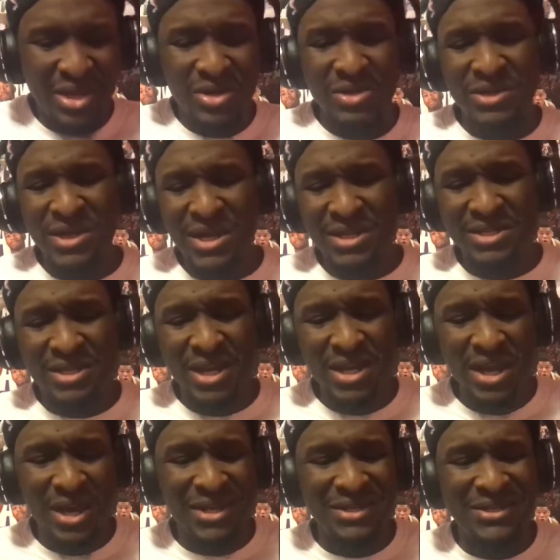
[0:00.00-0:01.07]
Knicks
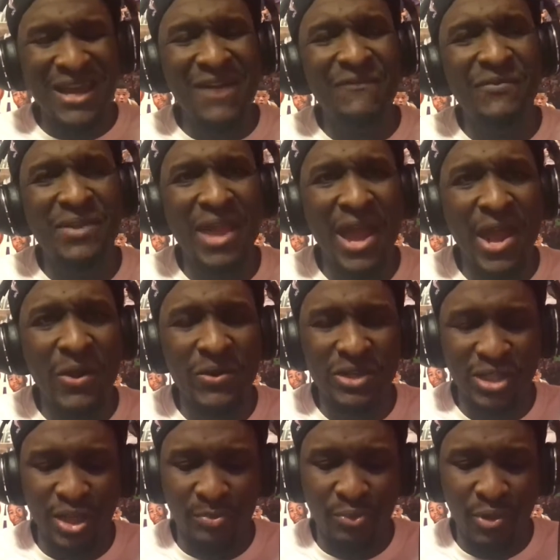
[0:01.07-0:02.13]
get Devin Harris,
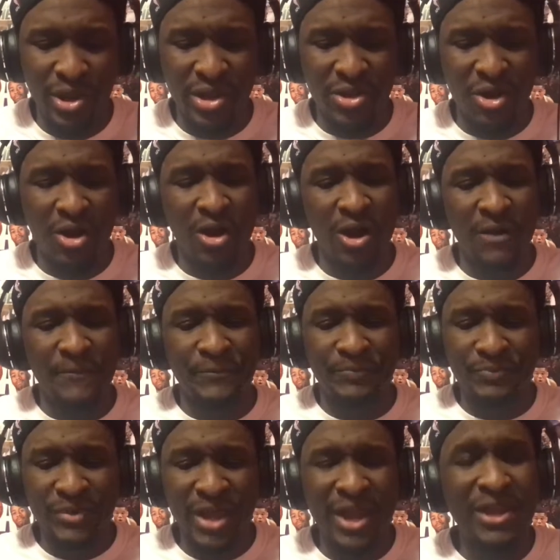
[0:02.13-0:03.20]
the point guard,
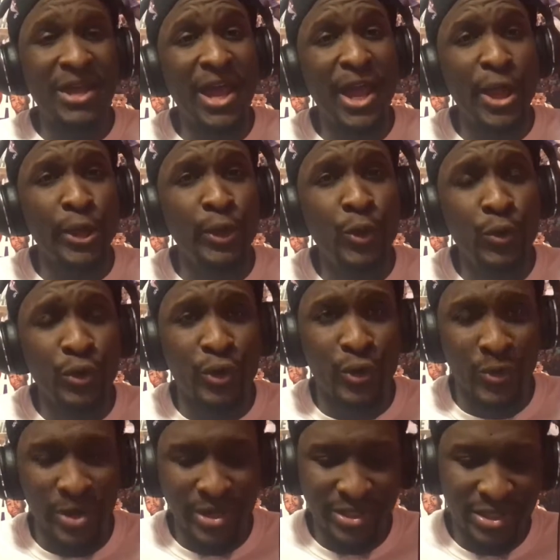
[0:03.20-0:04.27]
a.k.a.
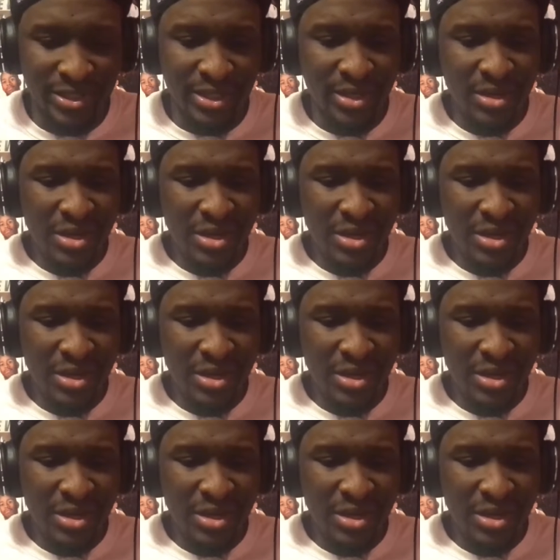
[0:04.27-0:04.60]
Ludacris.